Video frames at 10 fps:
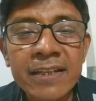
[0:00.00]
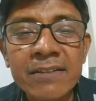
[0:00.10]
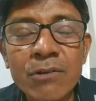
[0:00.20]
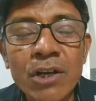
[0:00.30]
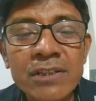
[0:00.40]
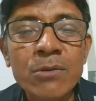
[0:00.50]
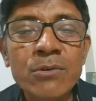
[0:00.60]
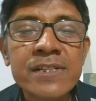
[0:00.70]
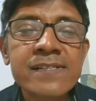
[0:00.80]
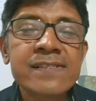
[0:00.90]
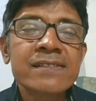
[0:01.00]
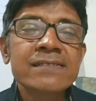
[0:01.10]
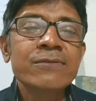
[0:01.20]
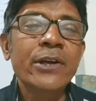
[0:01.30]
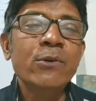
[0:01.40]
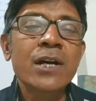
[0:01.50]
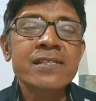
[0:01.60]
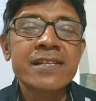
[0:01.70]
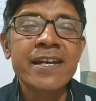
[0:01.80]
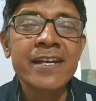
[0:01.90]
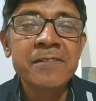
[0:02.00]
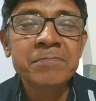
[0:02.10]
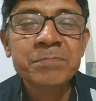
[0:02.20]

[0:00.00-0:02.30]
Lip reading: You got the notice. Why are you asking?